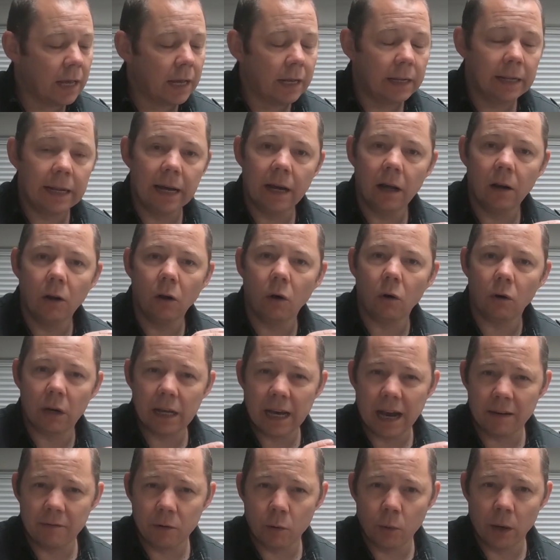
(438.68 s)
Now, a lot of the
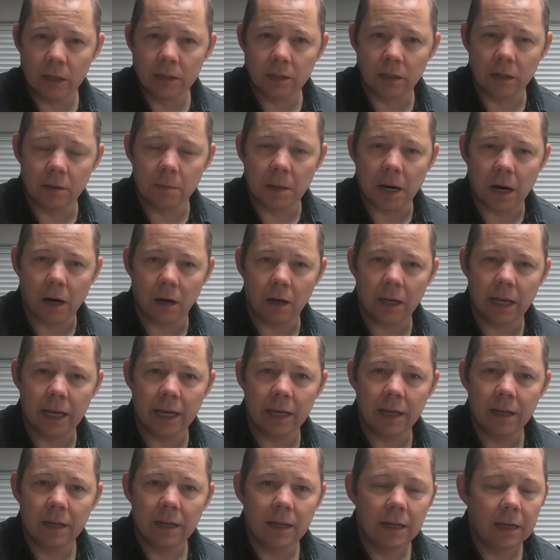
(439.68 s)
other ones on the market,
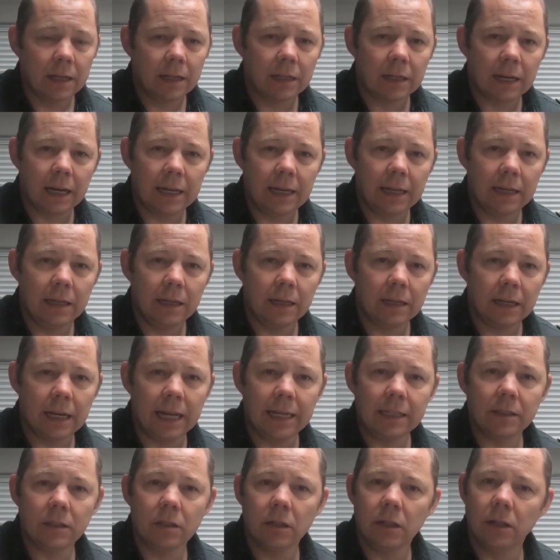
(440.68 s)
they
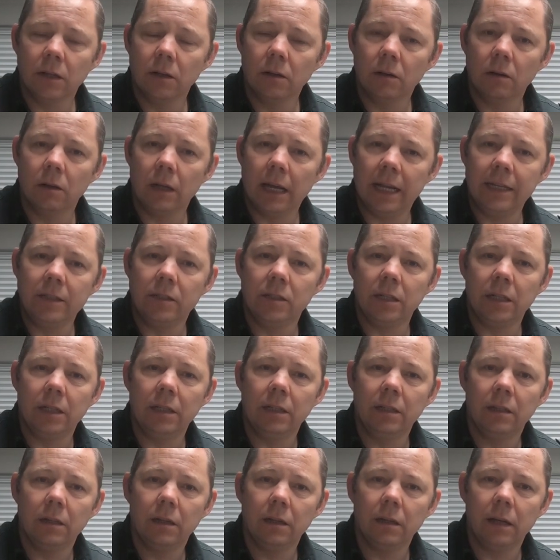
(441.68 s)
connect to your
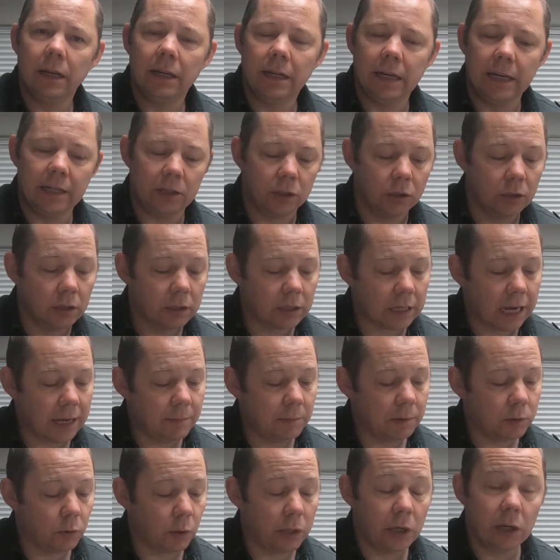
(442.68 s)
engine ignition, the same
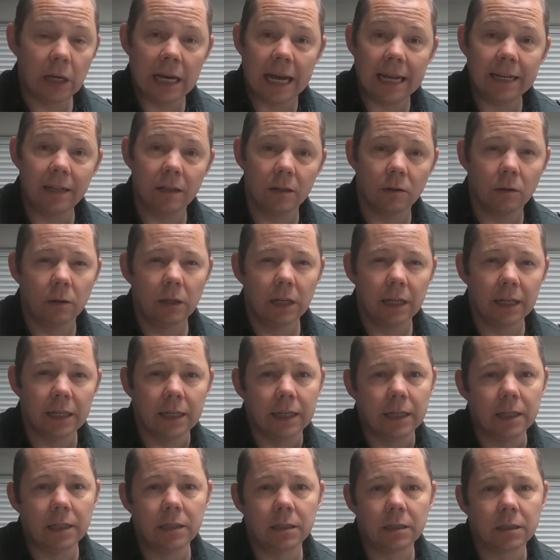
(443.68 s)
as what you can do on
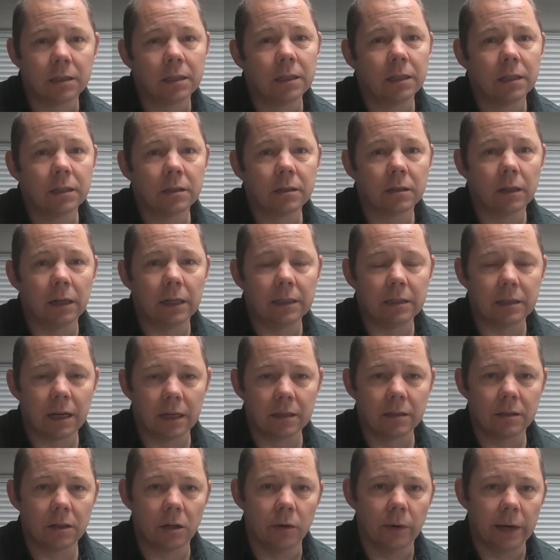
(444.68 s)
these. So this
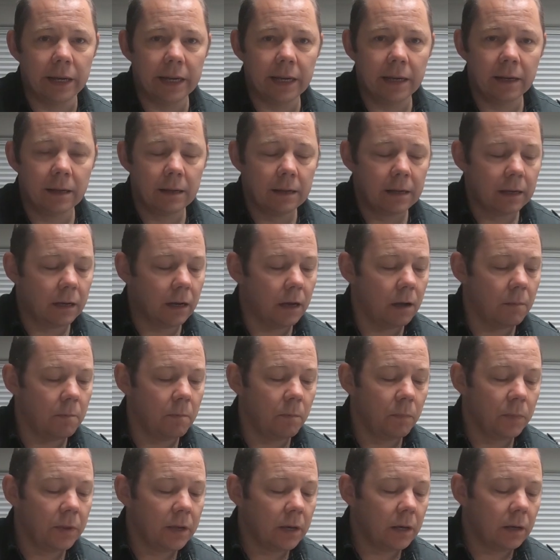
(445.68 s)
does do it.
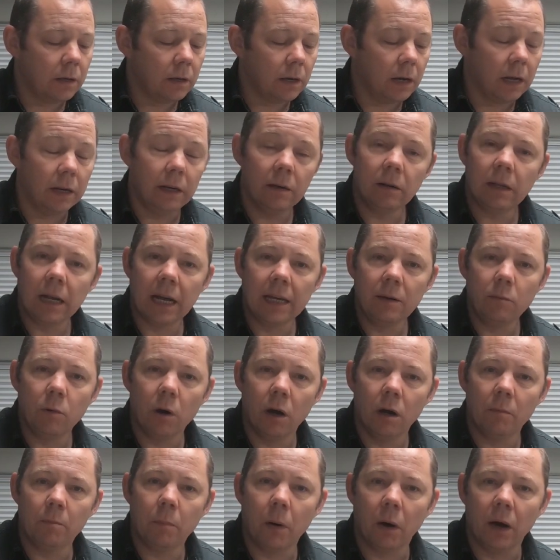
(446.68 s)
And they
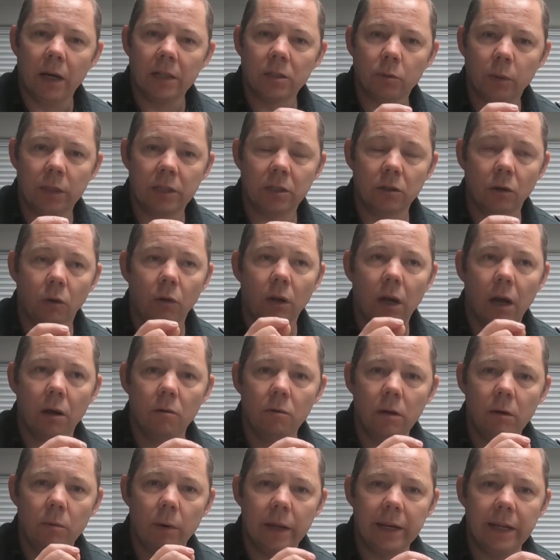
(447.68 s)
work by switching on
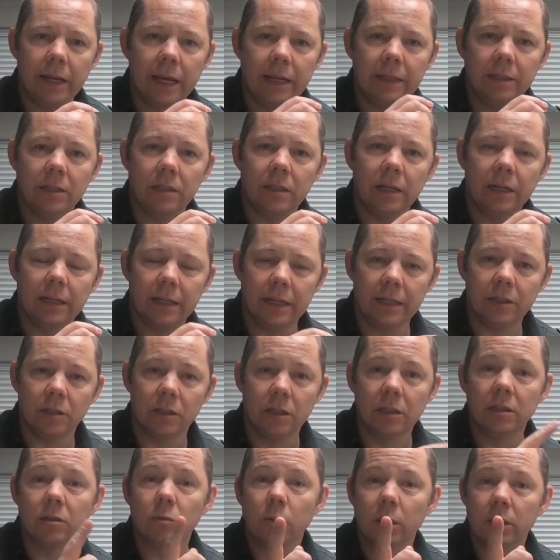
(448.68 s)
only when the engine ignition
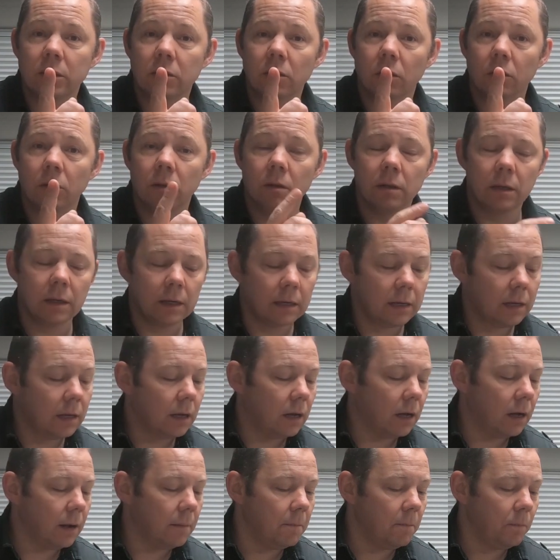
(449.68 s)
is switched
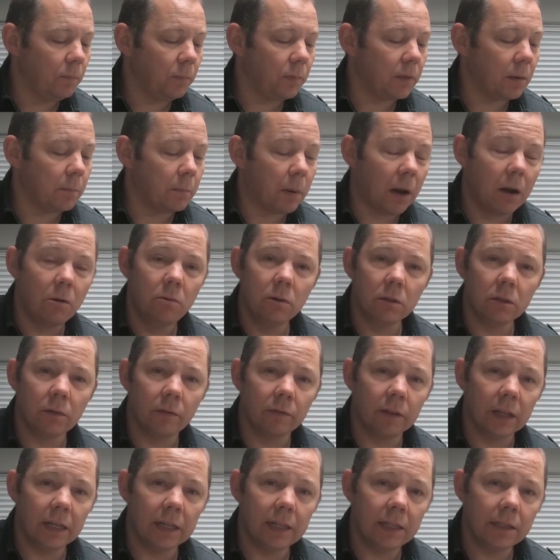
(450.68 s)
on. The bonus
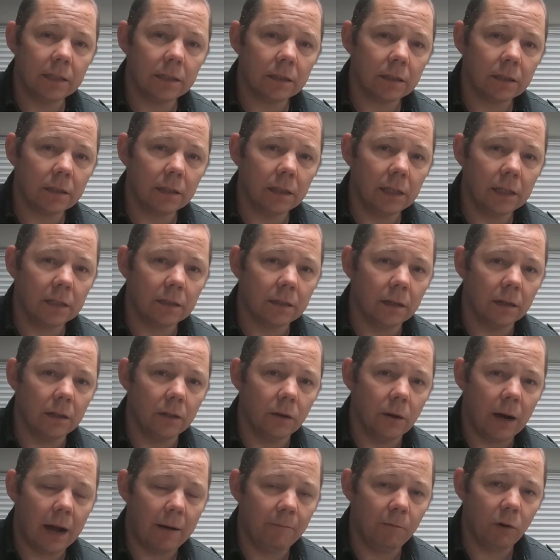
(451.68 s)
of these is that
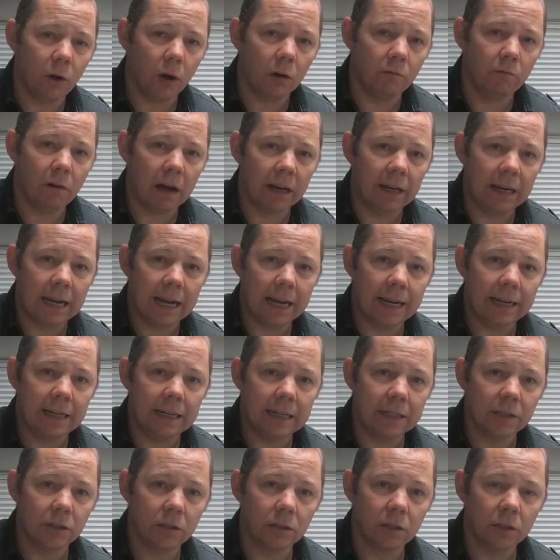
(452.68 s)
you haven't got to run that
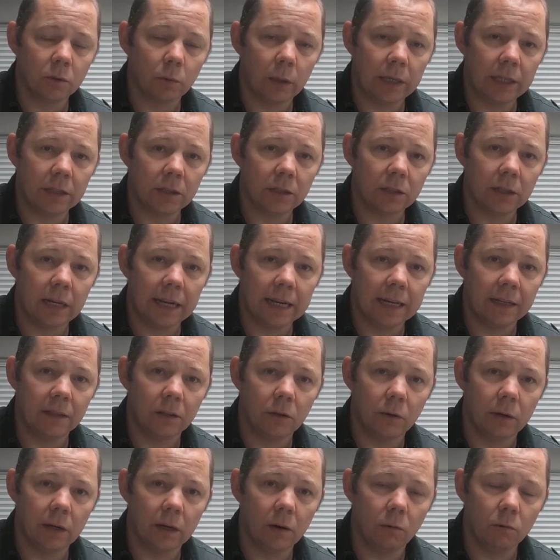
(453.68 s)
ignition switch. It can
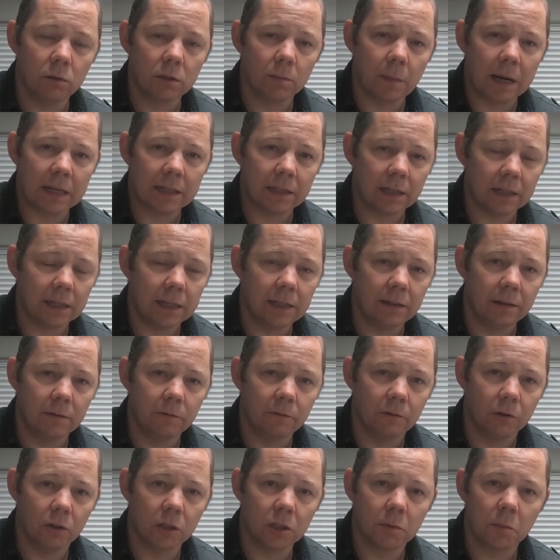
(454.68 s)
do it automatically
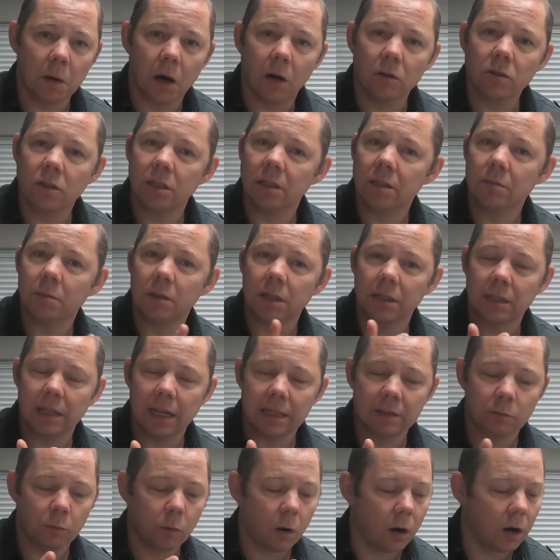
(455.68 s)
for a smart system, so it's
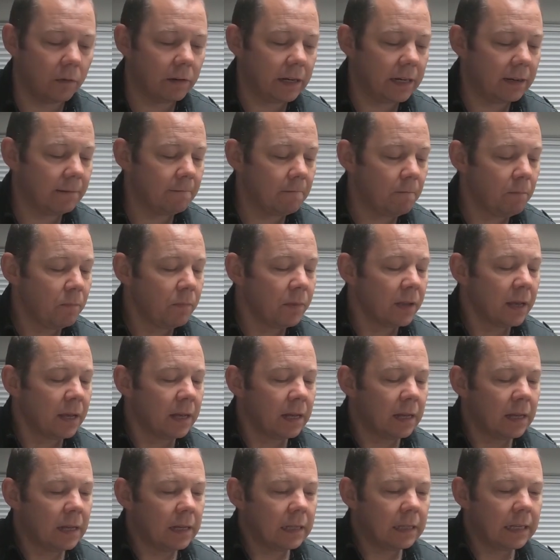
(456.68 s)
less wiring.
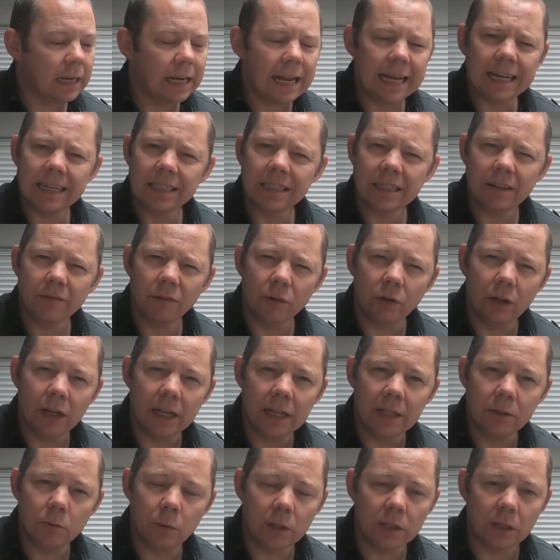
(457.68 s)
The negative on
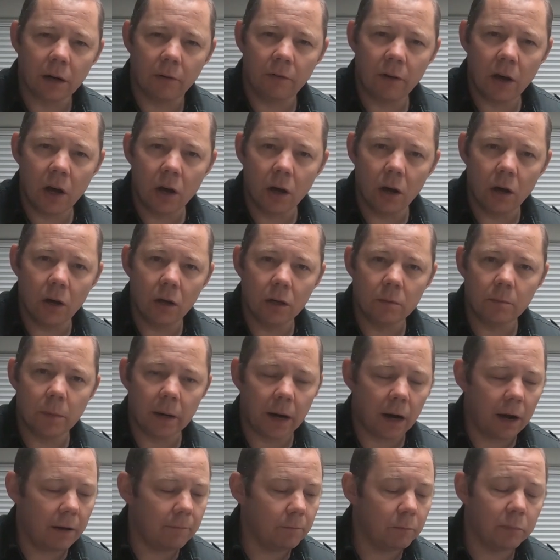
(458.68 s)
these, which I've heard, but
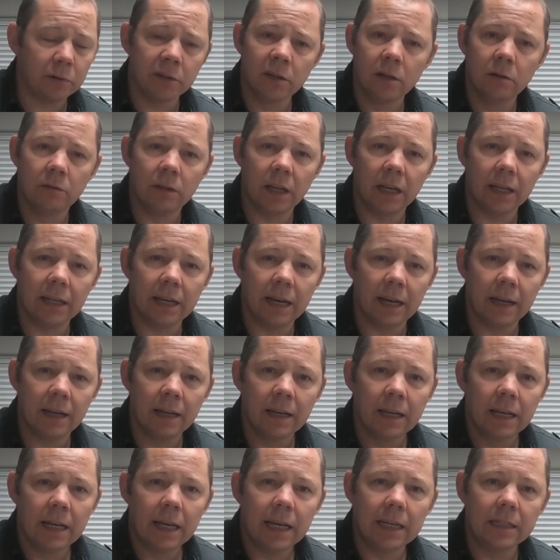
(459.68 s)
I haven't proved it yet,
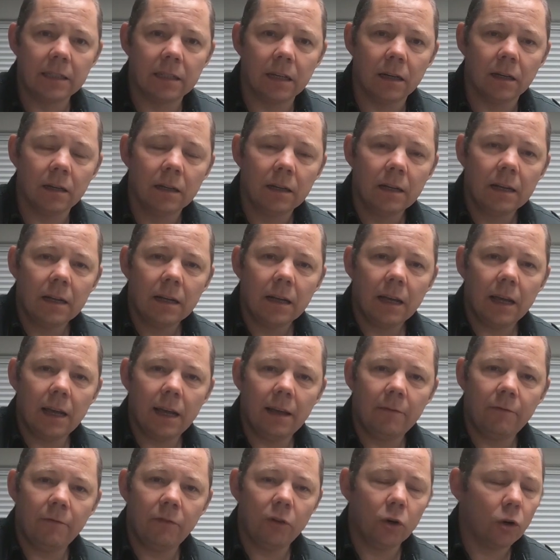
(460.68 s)
is that
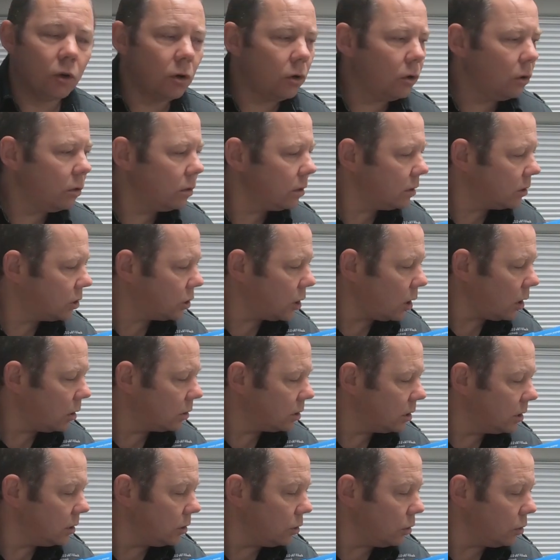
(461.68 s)
if you're
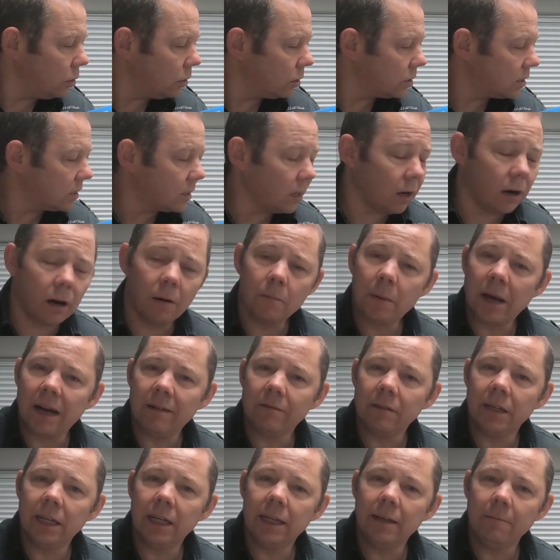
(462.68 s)
charging your starter
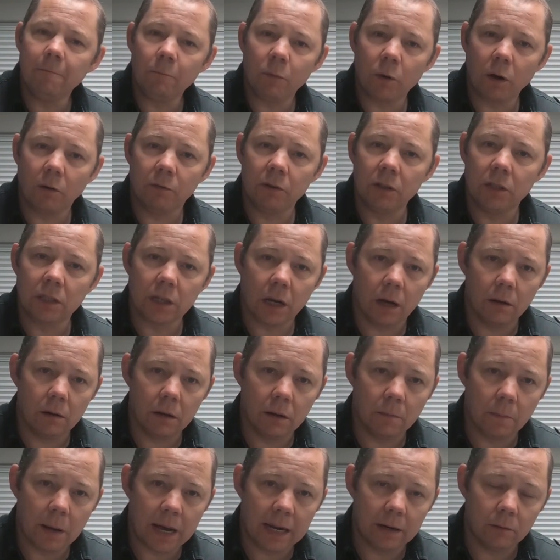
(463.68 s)
battery off your solar
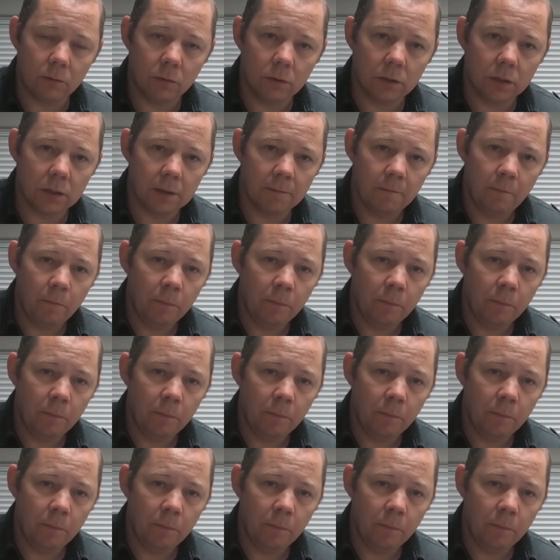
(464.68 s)
panels,